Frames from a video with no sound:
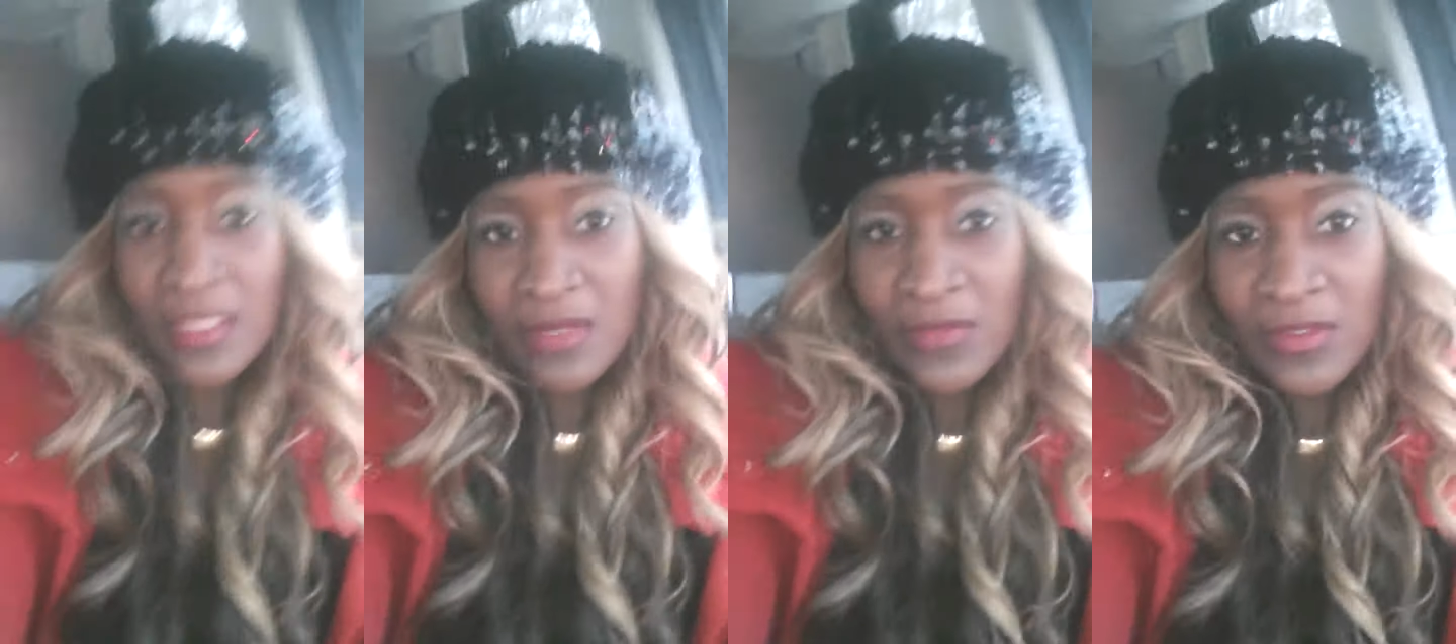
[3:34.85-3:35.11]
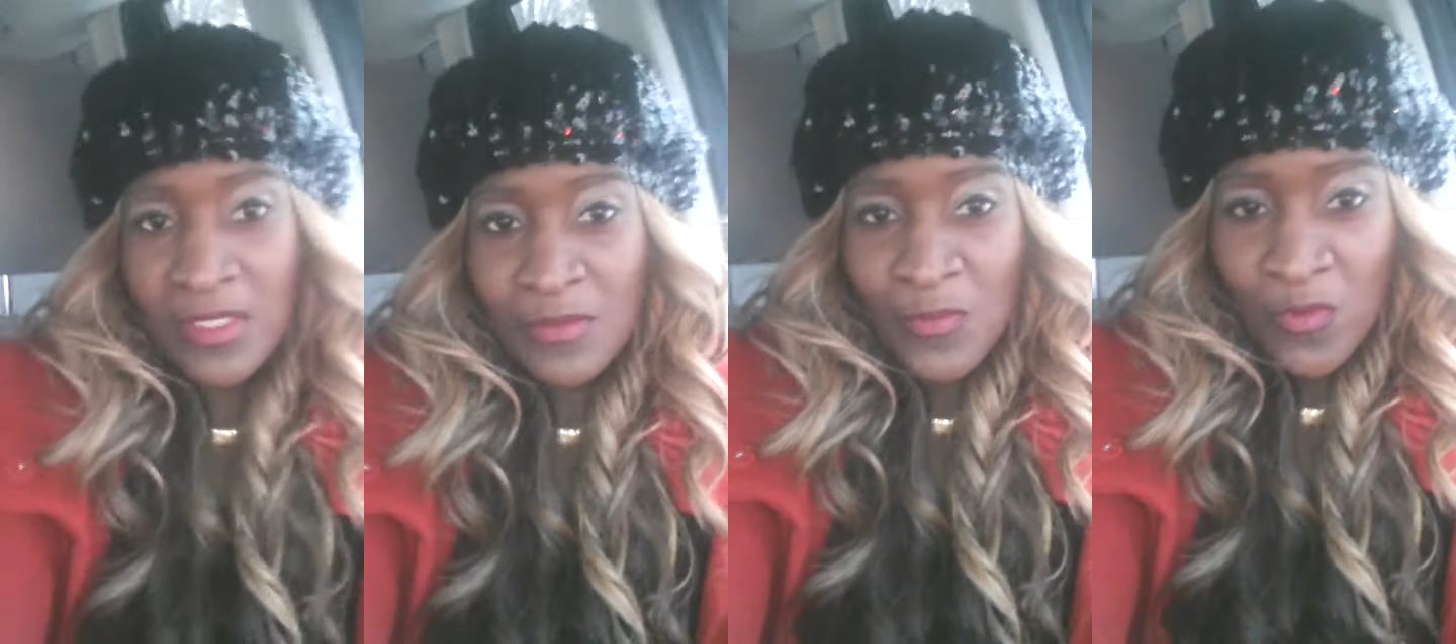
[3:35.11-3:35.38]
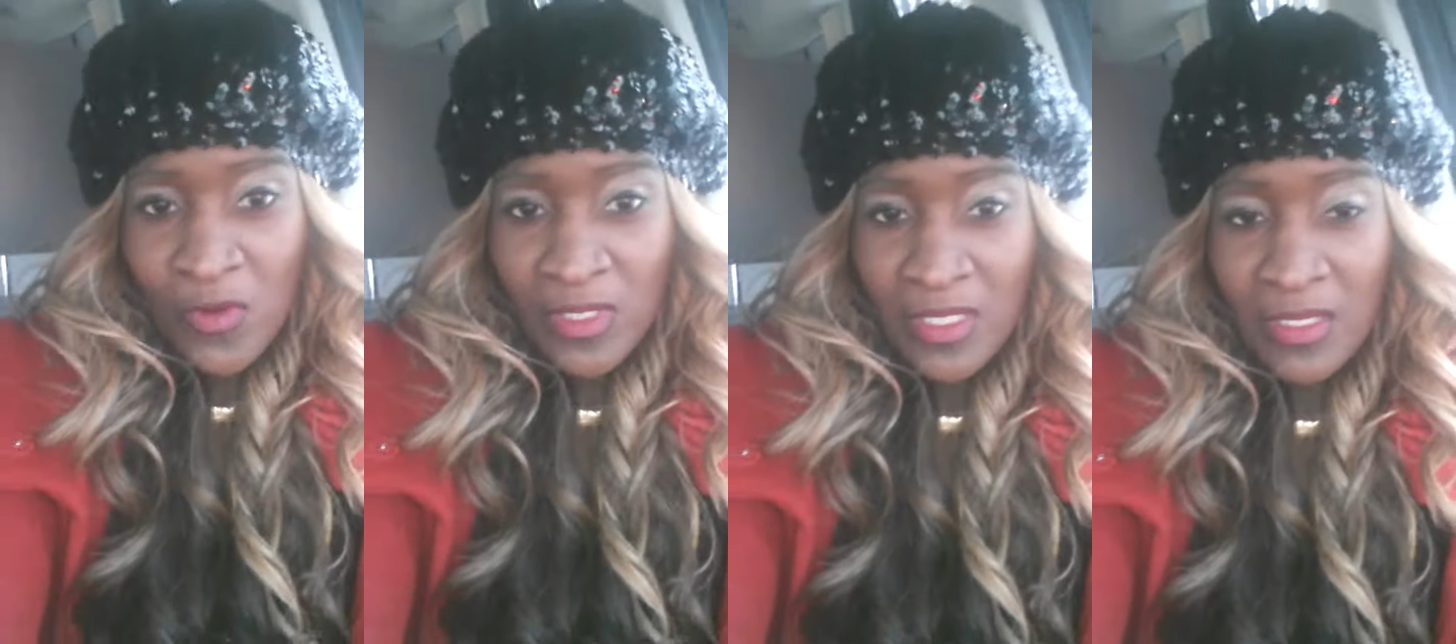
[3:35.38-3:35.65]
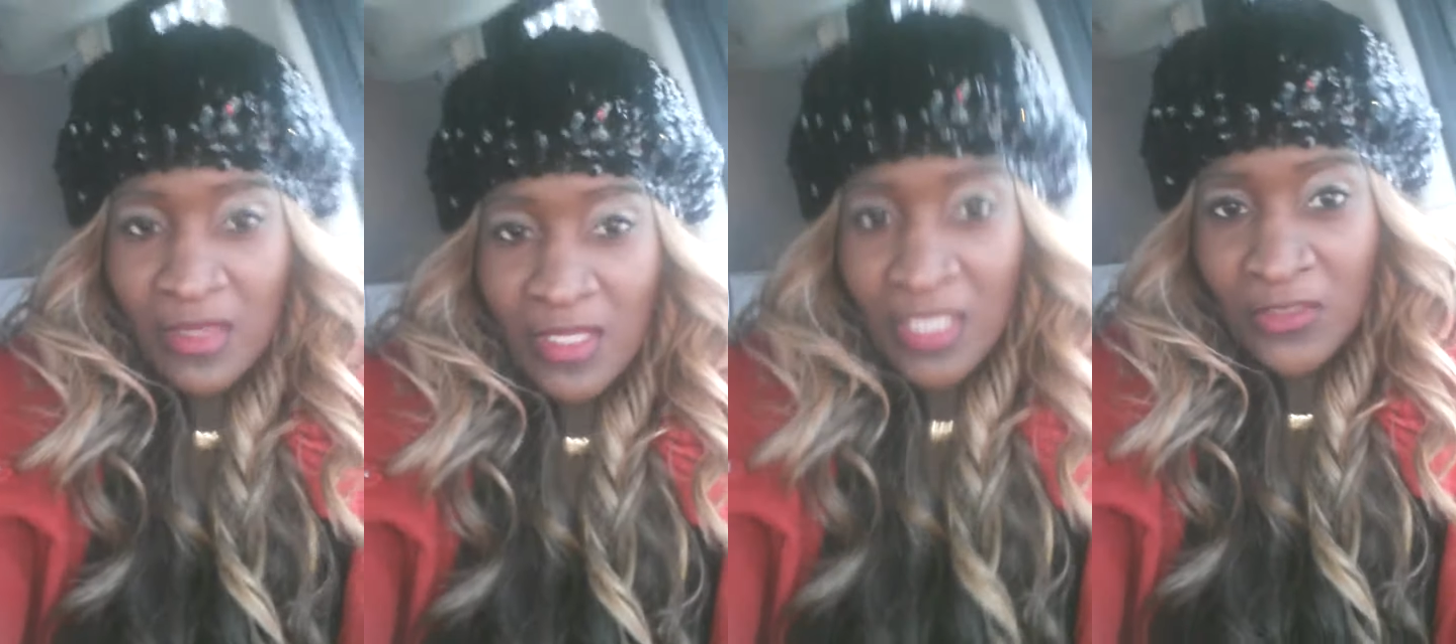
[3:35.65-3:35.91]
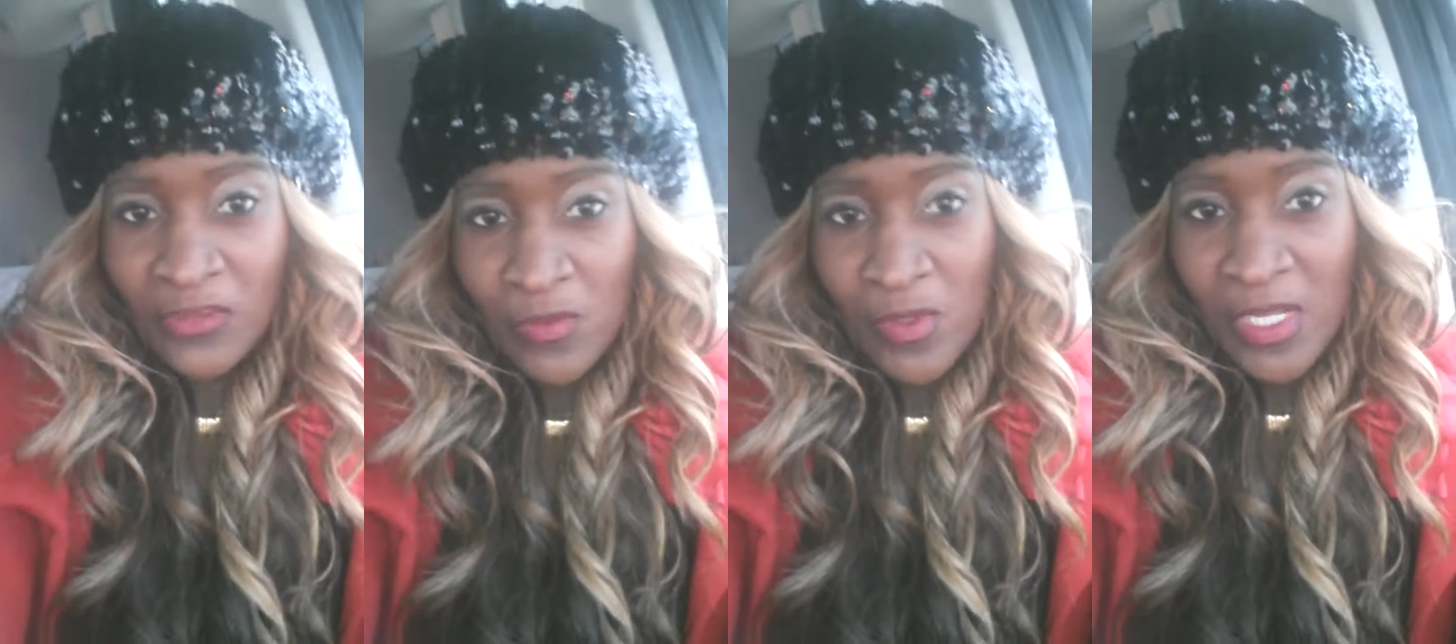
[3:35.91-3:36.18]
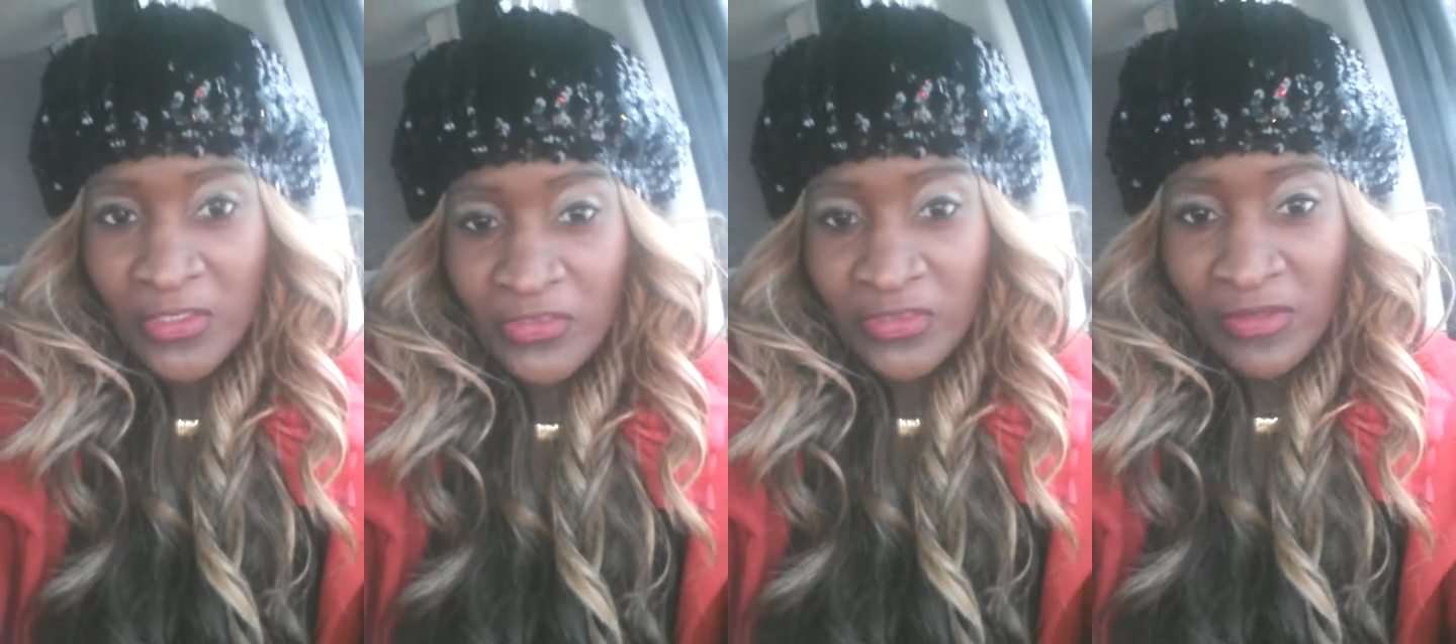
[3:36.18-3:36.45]
Have a good morning. Thanks for
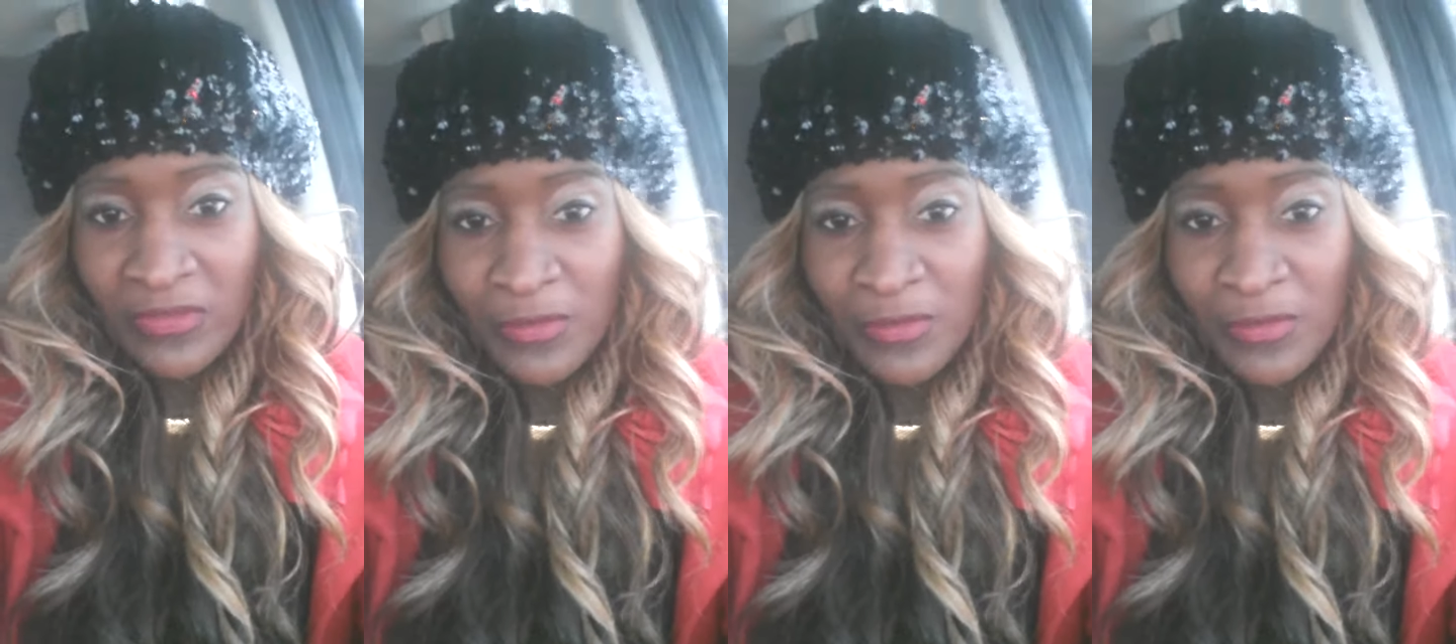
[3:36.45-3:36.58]
watching,